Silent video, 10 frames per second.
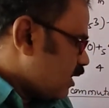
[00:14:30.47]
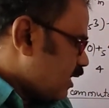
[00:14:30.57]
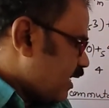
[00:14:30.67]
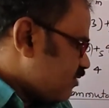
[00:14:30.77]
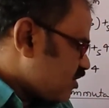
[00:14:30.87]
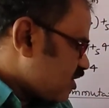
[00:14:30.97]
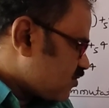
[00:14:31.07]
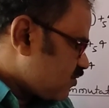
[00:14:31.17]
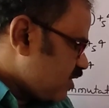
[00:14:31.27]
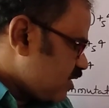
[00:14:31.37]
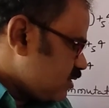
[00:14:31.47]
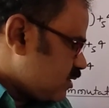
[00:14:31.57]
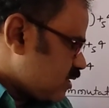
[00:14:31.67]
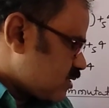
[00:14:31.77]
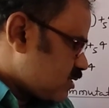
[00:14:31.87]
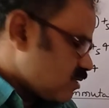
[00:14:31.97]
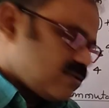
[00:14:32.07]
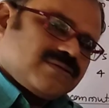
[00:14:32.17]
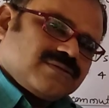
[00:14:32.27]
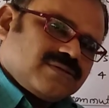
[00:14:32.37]
I have just changed this.
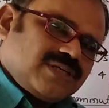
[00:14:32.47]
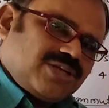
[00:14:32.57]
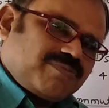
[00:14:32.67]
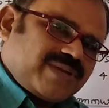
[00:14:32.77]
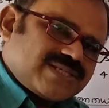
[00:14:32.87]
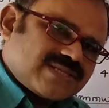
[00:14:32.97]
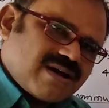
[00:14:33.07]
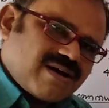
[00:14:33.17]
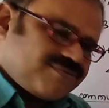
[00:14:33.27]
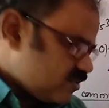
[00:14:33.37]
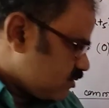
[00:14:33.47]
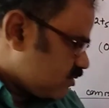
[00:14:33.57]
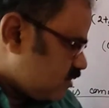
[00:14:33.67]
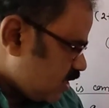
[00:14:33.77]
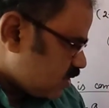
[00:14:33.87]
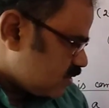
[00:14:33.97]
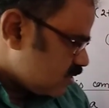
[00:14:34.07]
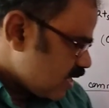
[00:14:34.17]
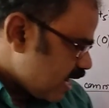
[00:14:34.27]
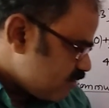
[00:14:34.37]
In place of 6,
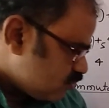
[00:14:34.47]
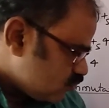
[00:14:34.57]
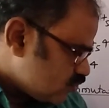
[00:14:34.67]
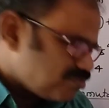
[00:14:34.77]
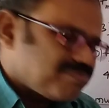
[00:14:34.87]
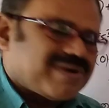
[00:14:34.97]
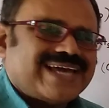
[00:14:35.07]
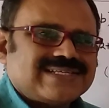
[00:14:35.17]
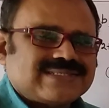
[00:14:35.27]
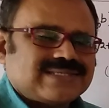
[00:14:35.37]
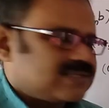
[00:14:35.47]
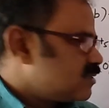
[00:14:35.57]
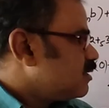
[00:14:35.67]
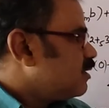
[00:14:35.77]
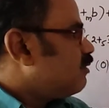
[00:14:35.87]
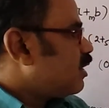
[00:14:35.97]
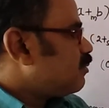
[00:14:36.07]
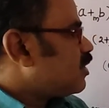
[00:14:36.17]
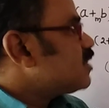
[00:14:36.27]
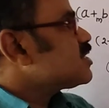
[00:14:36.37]
I have chosen minus 6. Why?
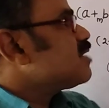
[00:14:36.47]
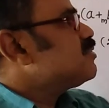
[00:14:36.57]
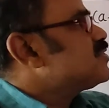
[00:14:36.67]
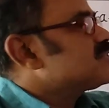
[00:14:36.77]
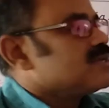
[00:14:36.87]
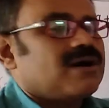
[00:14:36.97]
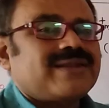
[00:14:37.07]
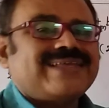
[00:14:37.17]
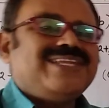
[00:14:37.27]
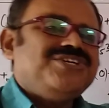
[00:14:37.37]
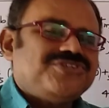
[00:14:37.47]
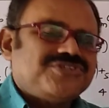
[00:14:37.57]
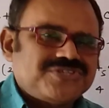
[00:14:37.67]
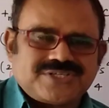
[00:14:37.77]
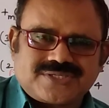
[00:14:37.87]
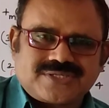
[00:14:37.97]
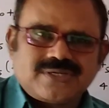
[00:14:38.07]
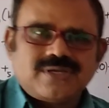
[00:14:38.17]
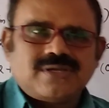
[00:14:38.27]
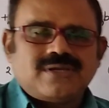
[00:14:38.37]
Because ABC are any integers.
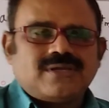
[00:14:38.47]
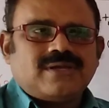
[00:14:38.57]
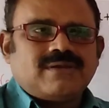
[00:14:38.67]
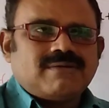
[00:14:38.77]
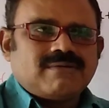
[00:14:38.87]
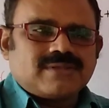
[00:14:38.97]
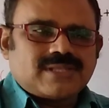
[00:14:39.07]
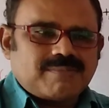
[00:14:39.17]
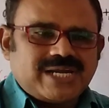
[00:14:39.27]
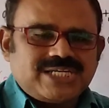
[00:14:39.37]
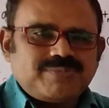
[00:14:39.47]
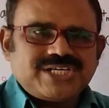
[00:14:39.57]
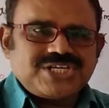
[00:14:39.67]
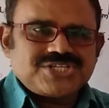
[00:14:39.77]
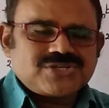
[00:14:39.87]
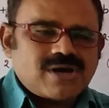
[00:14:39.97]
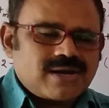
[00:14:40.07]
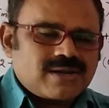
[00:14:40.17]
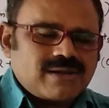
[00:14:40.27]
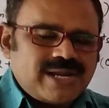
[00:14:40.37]
The multiplication
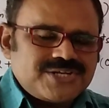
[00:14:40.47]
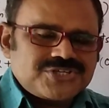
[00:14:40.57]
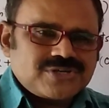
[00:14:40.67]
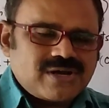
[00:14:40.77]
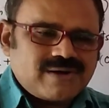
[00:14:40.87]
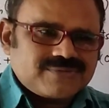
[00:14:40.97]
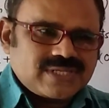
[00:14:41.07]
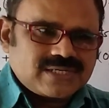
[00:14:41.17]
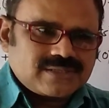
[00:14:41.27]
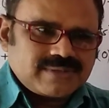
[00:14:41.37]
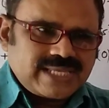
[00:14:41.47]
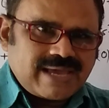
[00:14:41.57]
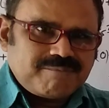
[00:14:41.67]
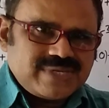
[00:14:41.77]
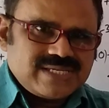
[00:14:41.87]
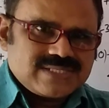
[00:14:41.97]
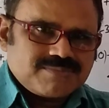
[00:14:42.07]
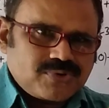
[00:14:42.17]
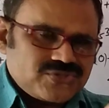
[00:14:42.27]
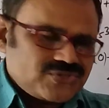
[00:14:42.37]
or addition of that m is a
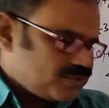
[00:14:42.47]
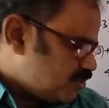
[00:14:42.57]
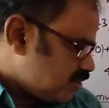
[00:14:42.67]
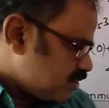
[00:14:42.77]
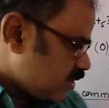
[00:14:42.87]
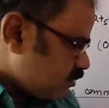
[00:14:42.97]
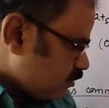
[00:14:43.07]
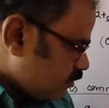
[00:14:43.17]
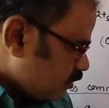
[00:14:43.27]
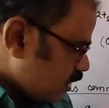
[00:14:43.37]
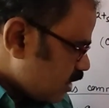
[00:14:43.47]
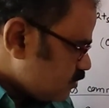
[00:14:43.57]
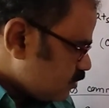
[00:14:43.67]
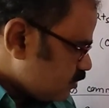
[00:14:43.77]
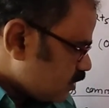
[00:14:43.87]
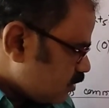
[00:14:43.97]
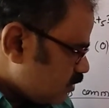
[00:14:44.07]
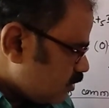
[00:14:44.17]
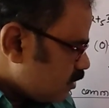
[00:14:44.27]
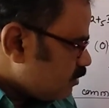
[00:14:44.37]
positive integer. I have chosen,
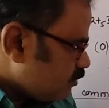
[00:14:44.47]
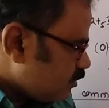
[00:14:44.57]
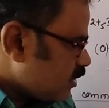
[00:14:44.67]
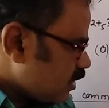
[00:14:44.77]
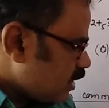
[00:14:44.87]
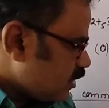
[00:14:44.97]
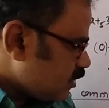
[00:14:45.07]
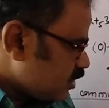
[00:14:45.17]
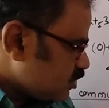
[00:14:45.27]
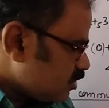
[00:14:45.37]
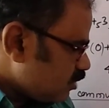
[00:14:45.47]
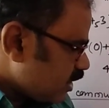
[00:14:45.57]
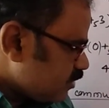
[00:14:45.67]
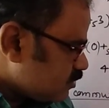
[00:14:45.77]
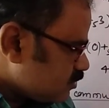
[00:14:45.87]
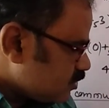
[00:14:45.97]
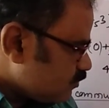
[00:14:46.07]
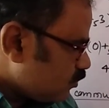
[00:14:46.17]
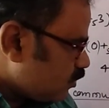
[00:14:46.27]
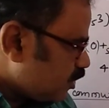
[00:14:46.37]
for another example, I have chosen
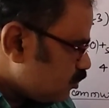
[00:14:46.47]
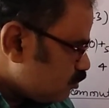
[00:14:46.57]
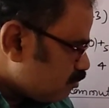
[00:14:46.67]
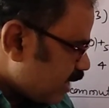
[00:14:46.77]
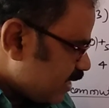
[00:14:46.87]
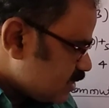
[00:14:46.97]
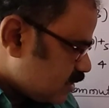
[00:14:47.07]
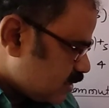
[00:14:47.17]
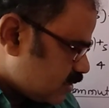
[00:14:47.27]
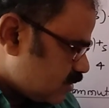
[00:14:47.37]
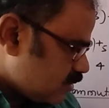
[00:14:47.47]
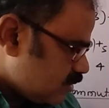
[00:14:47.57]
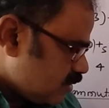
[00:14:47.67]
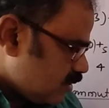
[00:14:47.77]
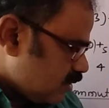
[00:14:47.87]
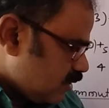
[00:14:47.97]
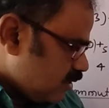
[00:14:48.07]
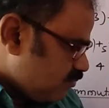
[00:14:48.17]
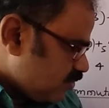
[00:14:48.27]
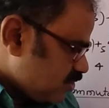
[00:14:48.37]
4 into minus 6.
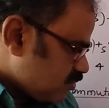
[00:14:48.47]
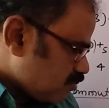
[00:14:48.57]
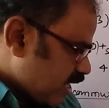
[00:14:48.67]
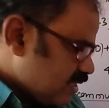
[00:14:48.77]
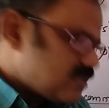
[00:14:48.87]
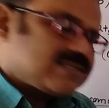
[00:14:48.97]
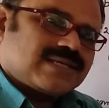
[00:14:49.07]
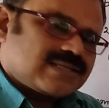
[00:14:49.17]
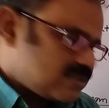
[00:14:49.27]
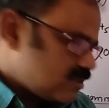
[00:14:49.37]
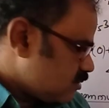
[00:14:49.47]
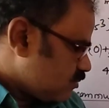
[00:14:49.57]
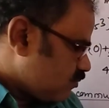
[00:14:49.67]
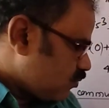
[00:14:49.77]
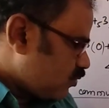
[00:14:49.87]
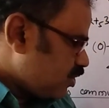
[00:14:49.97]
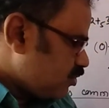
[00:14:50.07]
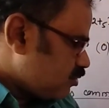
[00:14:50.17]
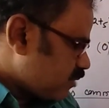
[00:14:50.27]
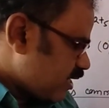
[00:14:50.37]
If it is minus 6, 4
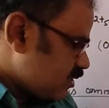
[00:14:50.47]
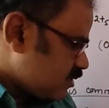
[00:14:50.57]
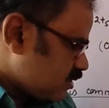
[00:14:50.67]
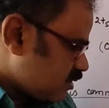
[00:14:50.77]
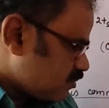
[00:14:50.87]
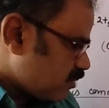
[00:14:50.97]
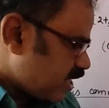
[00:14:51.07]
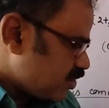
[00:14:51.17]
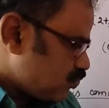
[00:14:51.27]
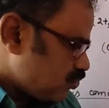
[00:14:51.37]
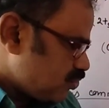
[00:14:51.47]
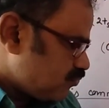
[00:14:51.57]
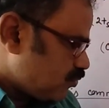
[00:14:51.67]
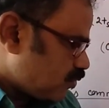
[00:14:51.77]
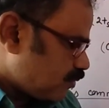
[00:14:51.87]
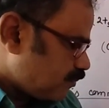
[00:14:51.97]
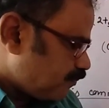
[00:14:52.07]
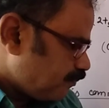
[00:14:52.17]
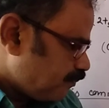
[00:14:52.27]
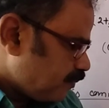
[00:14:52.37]
into minus 6, minus 24.
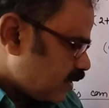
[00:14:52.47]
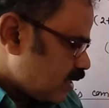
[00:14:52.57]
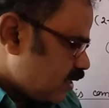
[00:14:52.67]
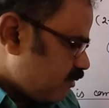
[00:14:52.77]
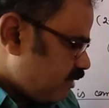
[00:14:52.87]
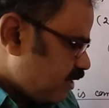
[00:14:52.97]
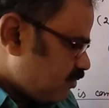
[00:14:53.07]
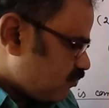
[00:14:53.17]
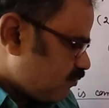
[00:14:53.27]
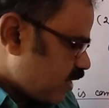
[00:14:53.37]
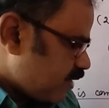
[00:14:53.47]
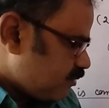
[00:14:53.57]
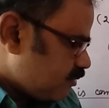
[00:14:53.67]
Divide with 5.